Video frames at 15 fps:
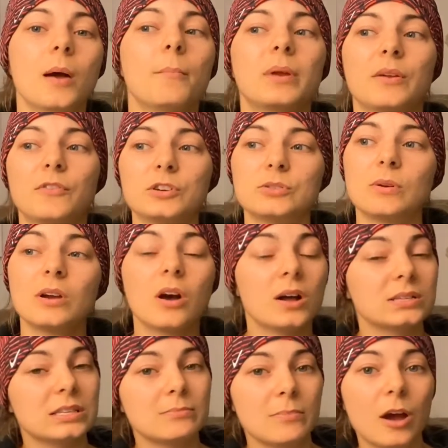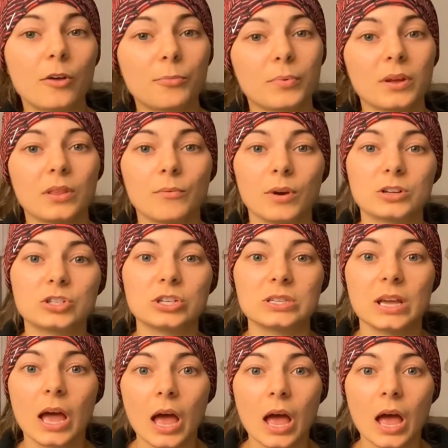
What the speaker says: But if you're doing constant mouth breathing where it's just